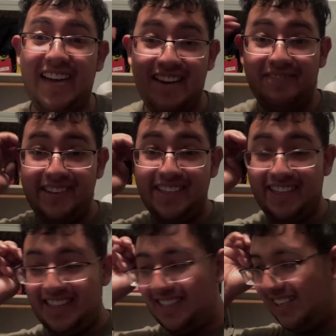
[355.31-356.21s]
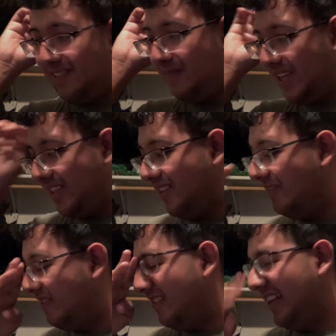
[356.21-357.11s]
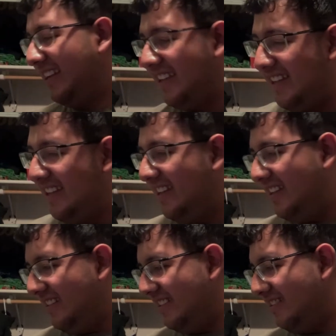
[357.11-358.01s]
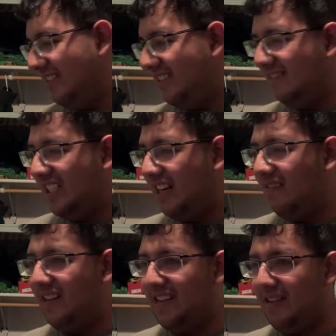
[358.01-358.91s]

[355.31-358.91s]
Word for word: I really, that's like a big thing for me, to donate to a charity.